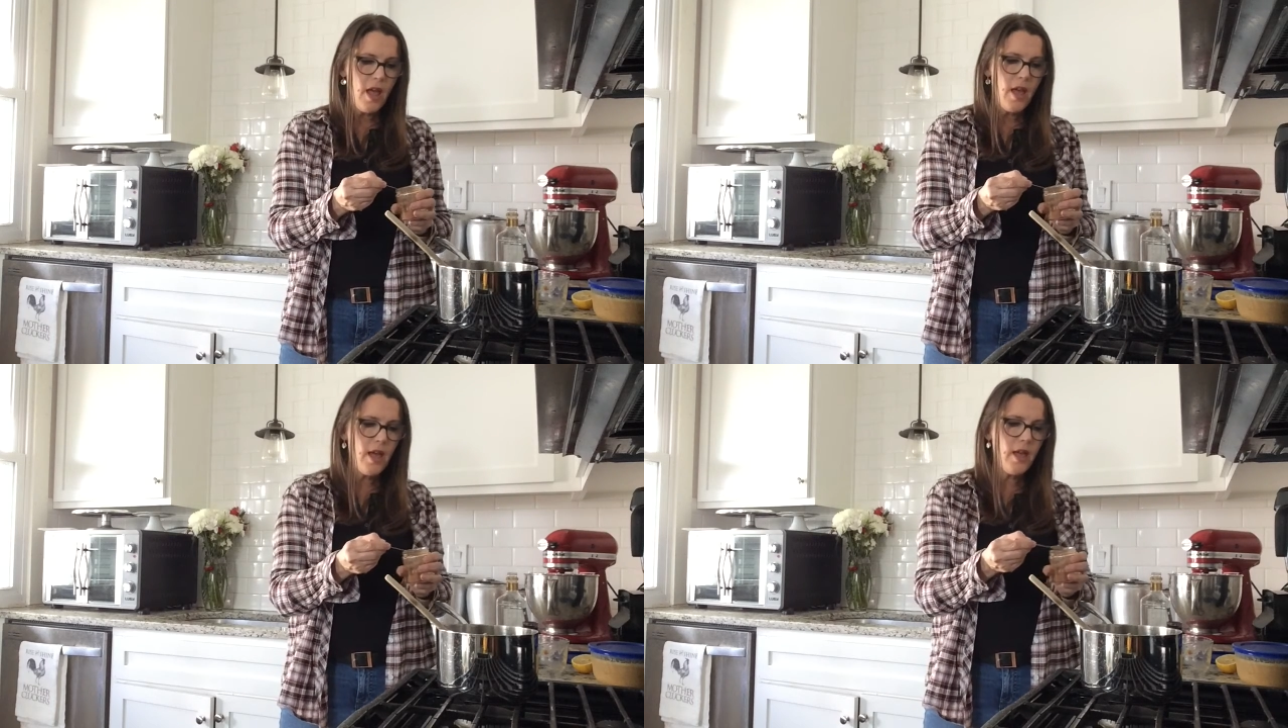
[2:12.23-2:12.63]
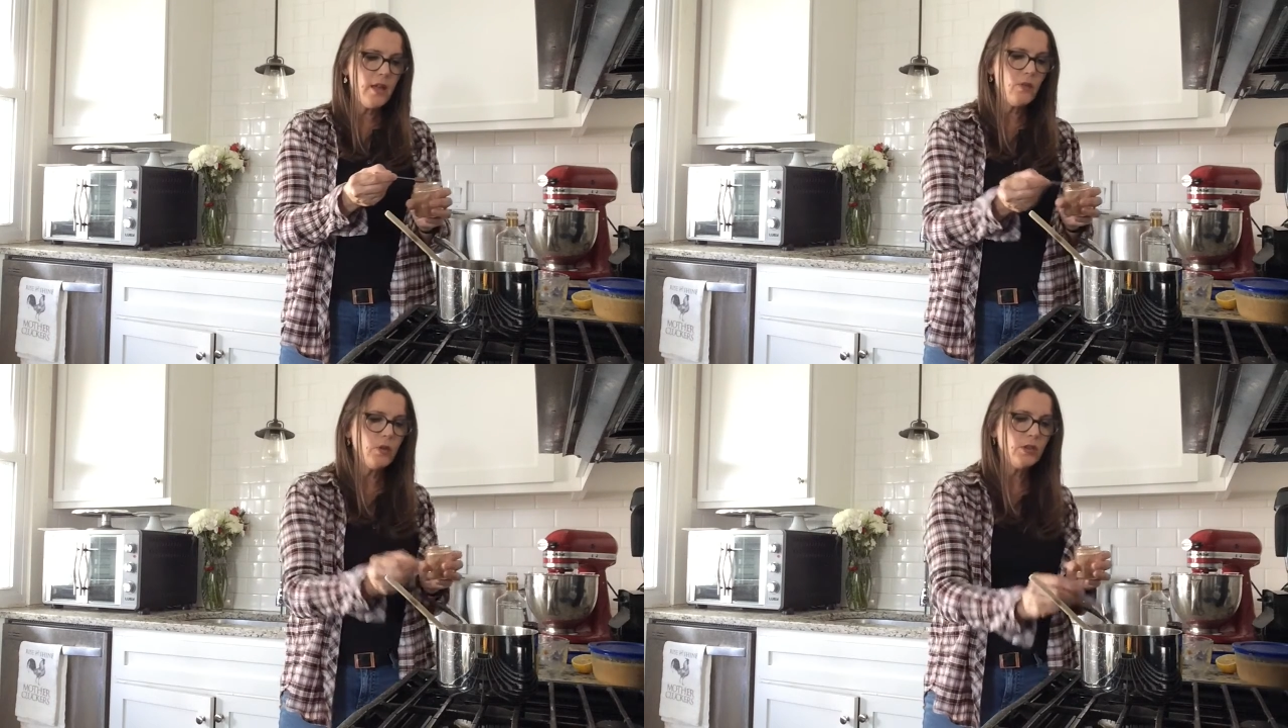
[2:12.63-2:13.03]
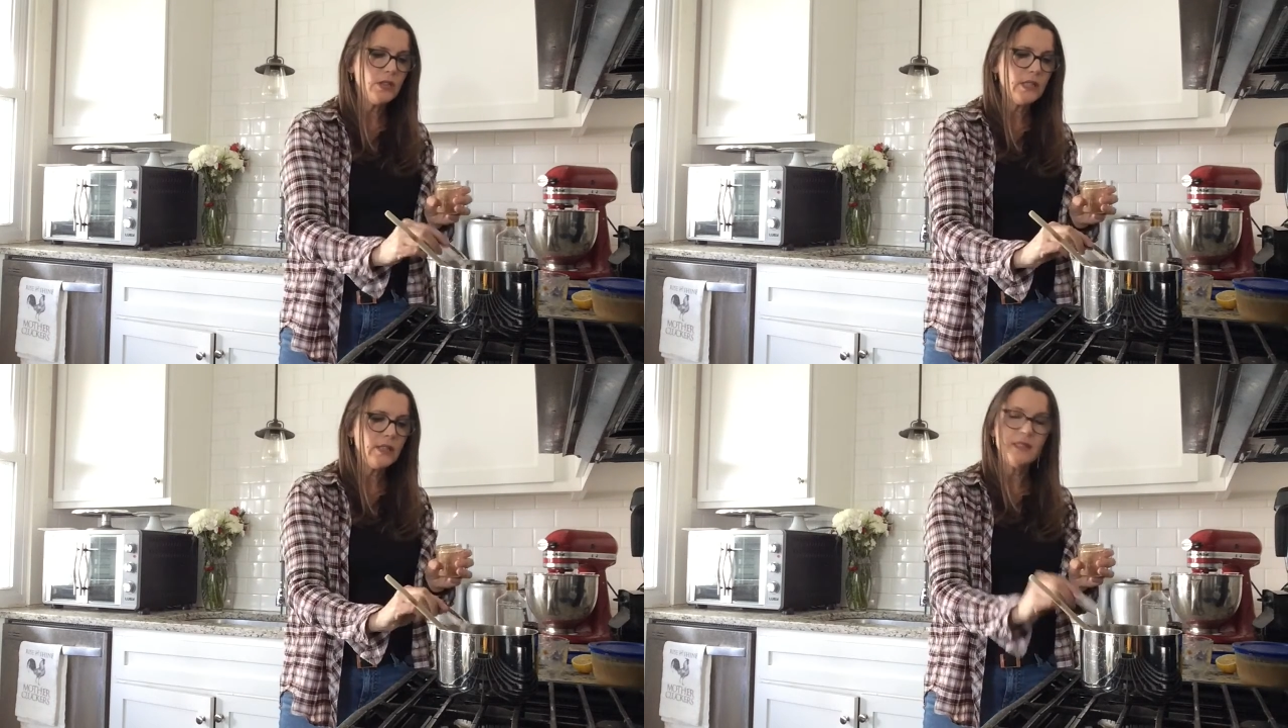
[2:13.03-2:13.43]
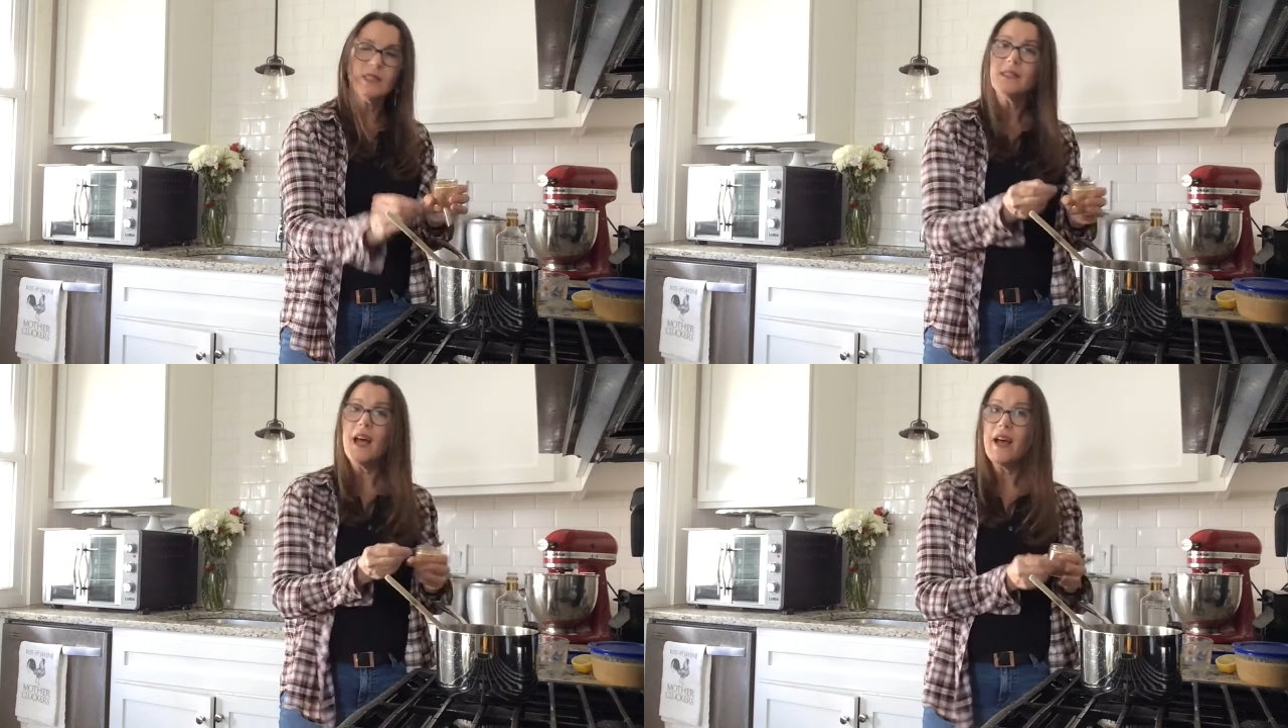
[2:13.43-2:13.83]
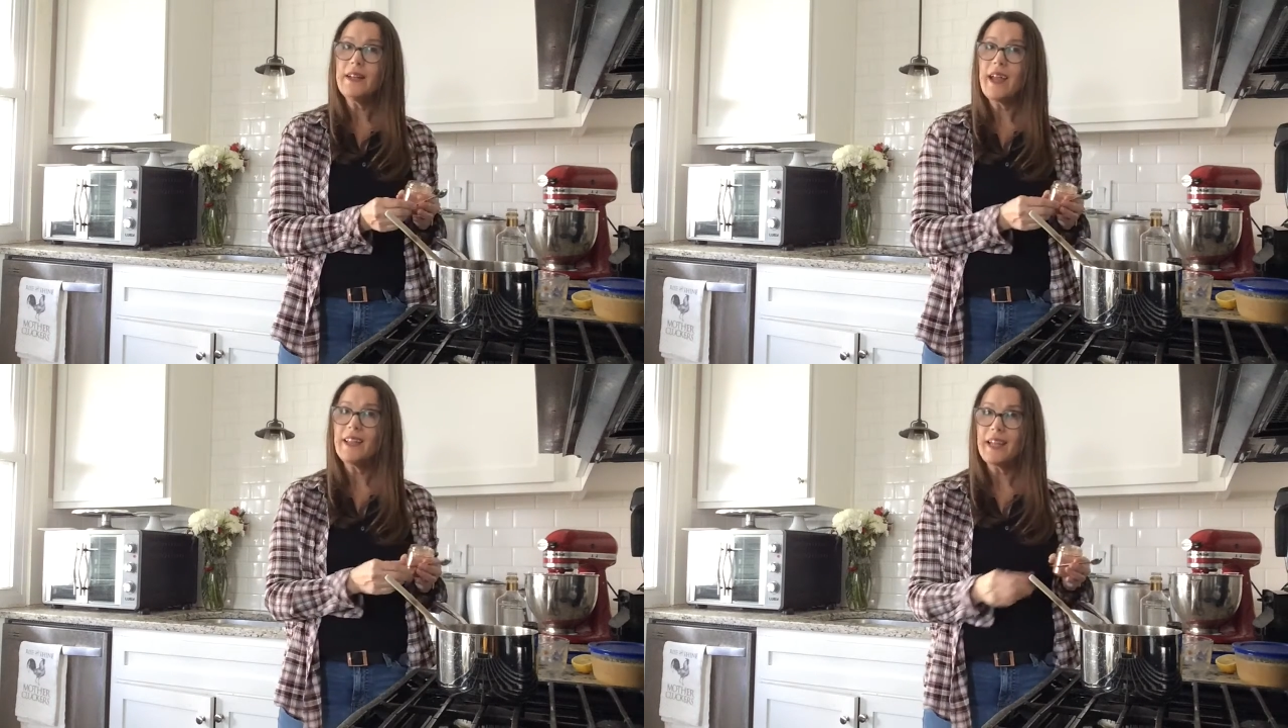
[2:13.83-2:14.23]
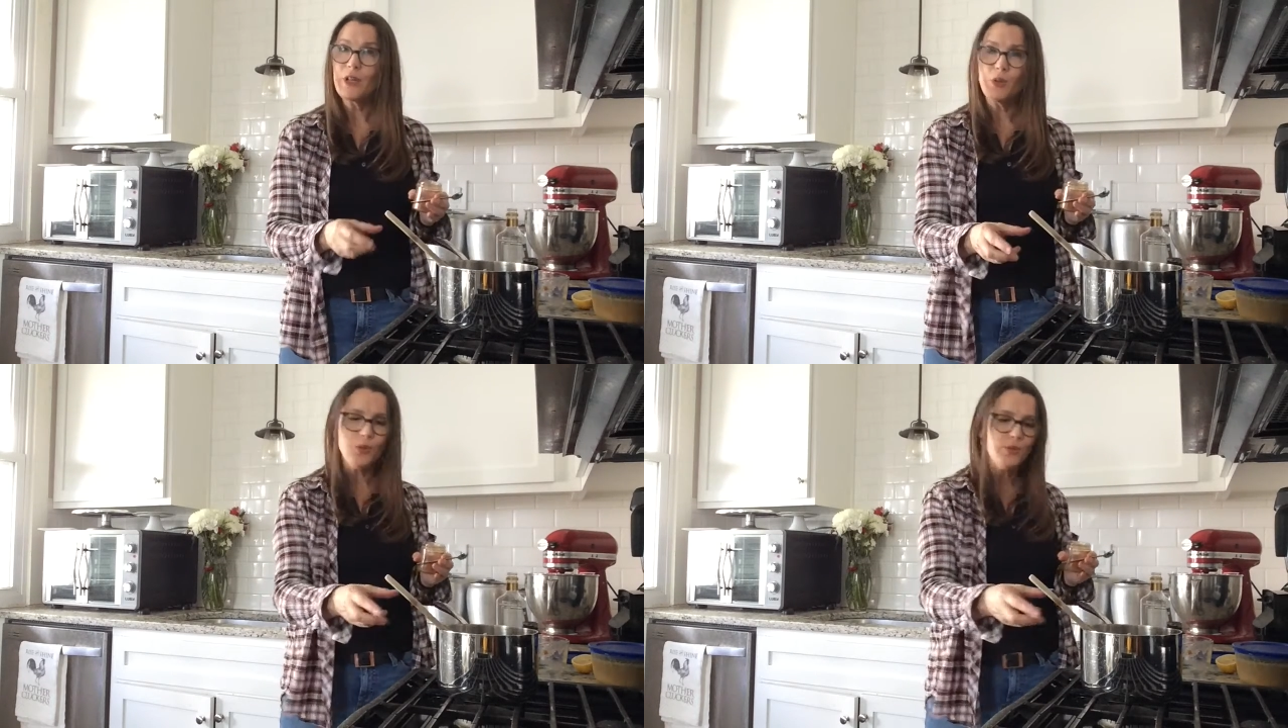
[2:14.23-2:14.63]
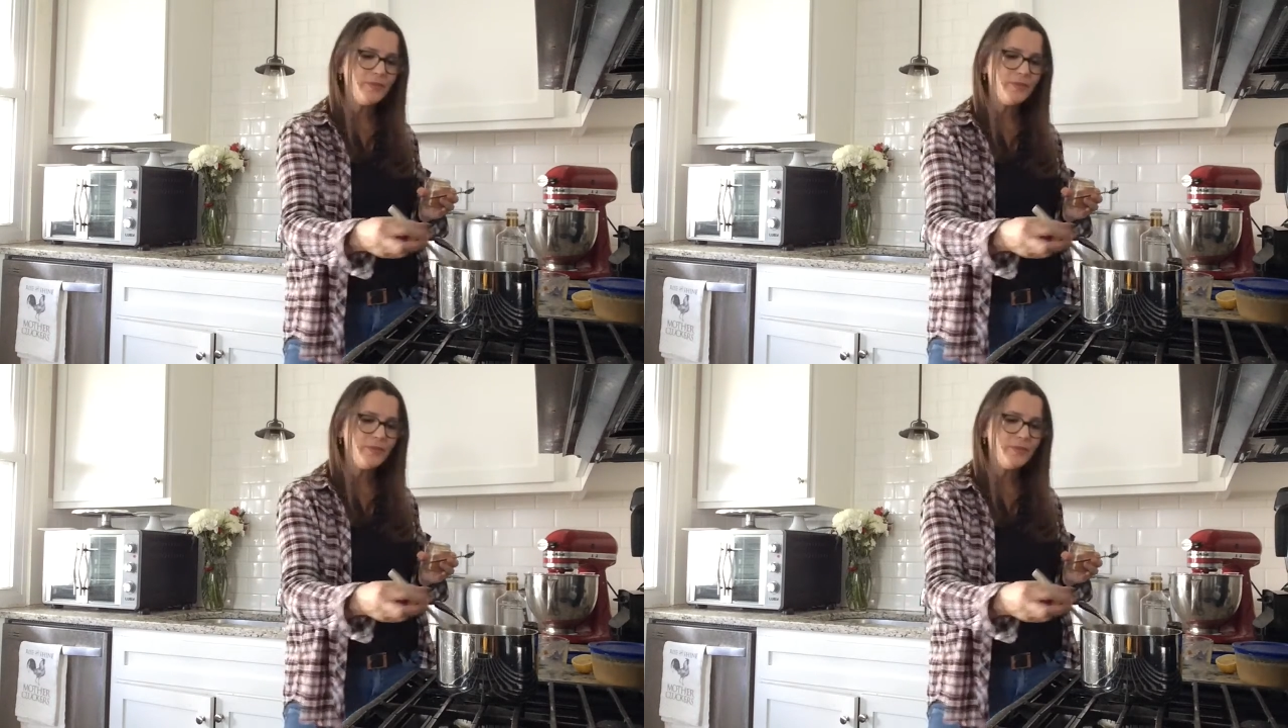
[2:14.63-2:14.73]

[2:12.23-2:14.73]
And we'll just set this aside and let it cool.